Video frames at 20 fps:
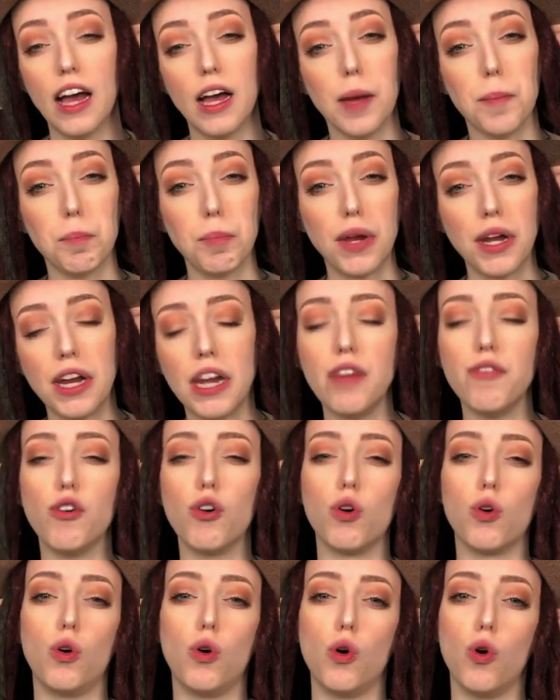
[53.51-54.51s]

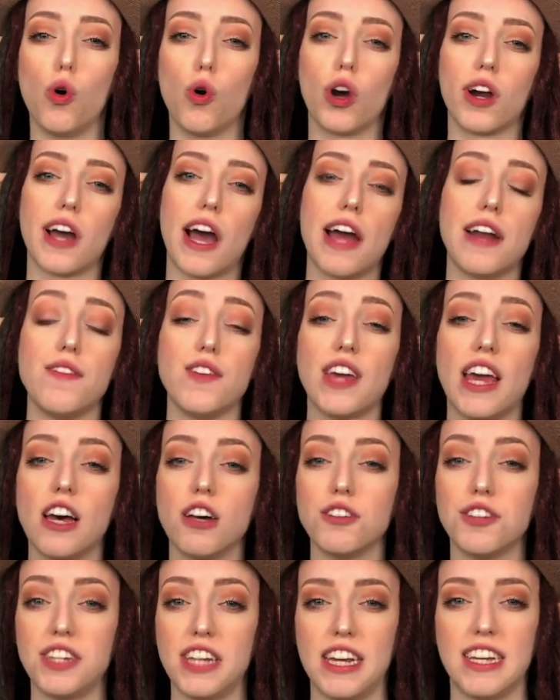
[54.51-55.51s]
medieval or kind of
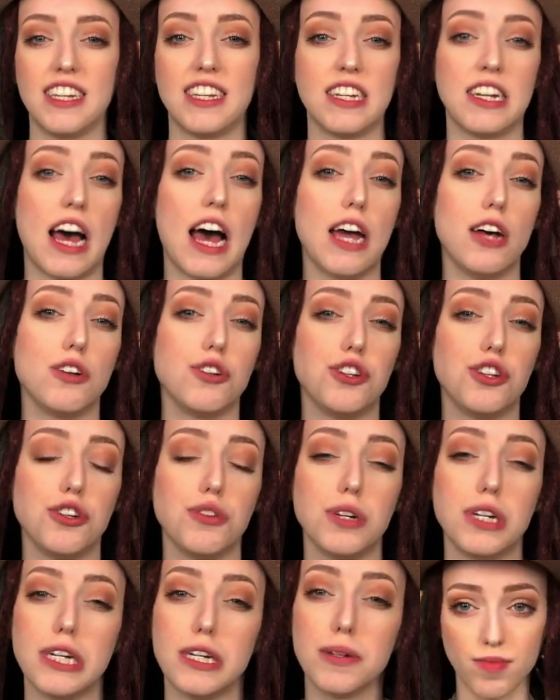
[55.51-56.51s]
Celtic style to
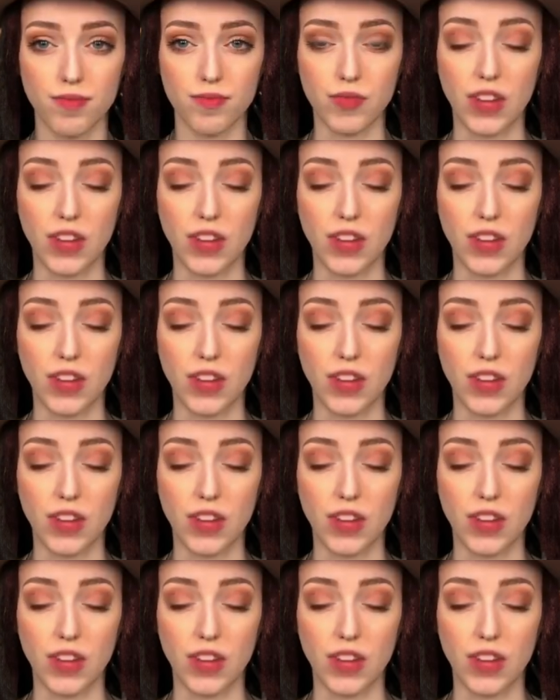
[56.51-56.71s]
it.